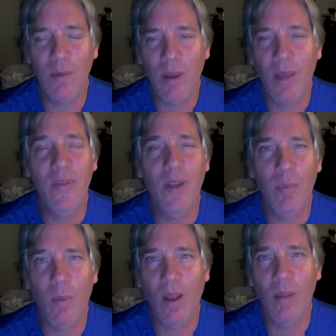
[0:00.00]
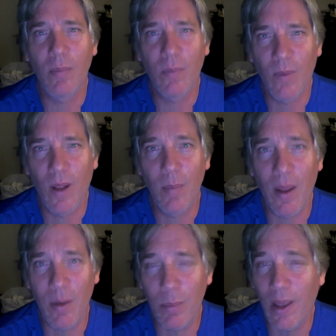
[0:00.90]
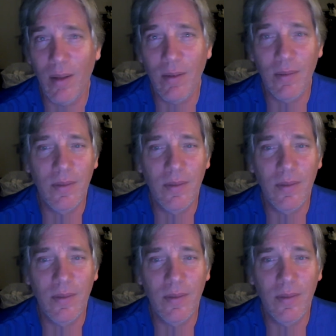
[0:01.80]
pops up while I'm out and about.